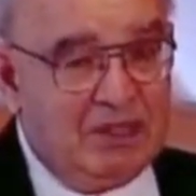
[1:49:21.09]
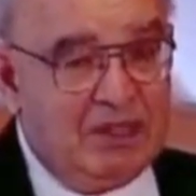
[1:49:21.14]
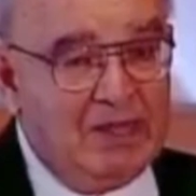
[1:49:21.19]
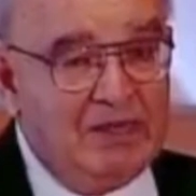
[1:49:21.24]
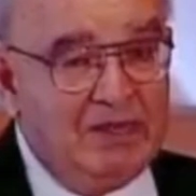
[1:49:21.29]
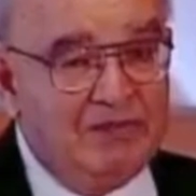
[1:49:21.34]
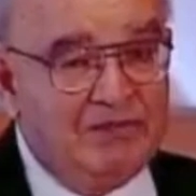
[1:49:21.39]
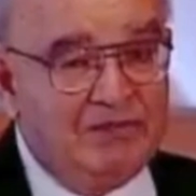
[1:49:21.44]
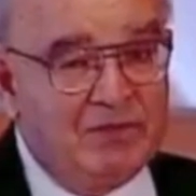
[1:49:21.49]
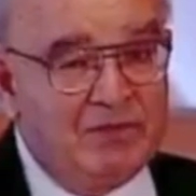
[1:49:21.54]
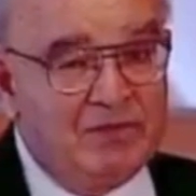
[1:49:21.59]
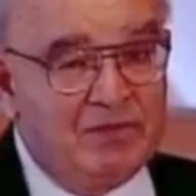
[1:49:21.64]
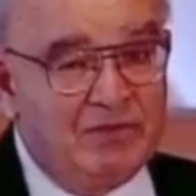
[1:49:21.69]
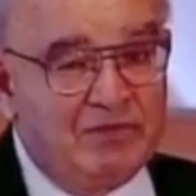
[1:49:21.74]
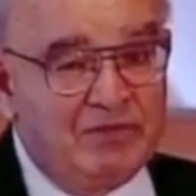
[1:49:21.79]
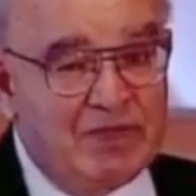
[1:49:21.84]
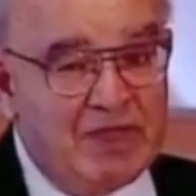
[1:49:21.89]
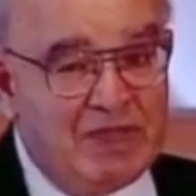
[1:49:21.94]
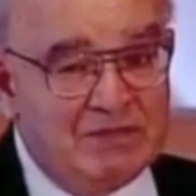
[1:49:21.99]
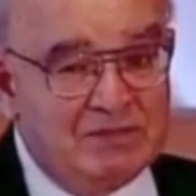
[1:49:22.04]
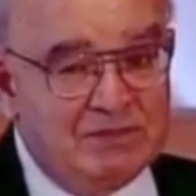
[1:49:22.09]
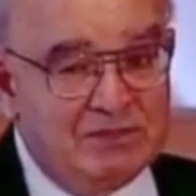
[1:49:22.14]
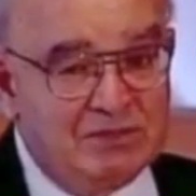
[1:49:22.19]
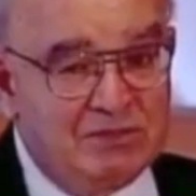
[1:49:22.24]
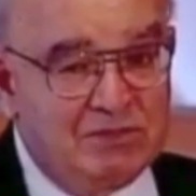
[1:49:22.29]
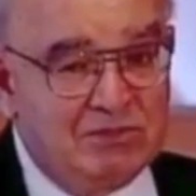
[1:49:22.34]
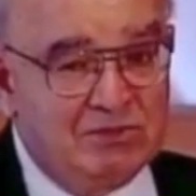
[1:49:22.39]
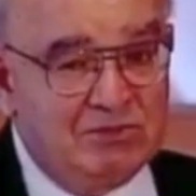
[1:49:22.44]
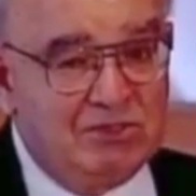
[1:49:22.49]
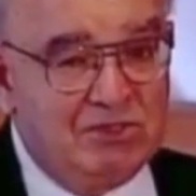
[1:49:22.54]
Any form of
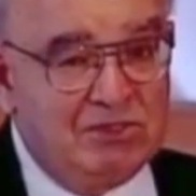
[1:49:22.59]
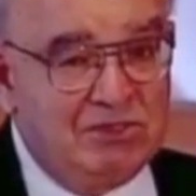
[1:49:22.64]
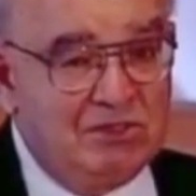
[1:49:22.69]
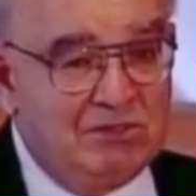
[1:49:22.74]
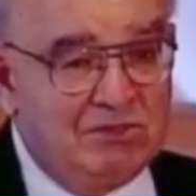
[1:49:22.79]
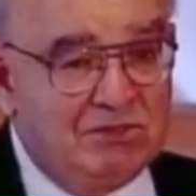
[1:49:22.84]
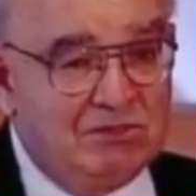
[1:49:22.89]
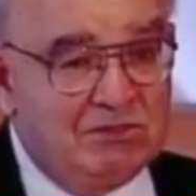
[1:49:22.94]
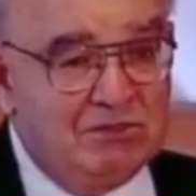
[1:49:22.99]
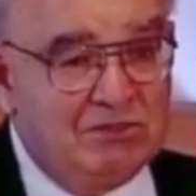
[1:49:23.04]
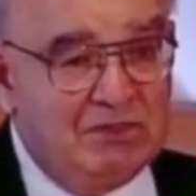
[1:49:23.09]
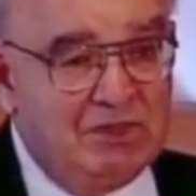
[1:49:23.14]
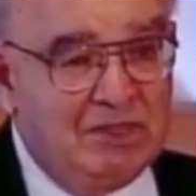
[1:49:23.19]
cancer, you need to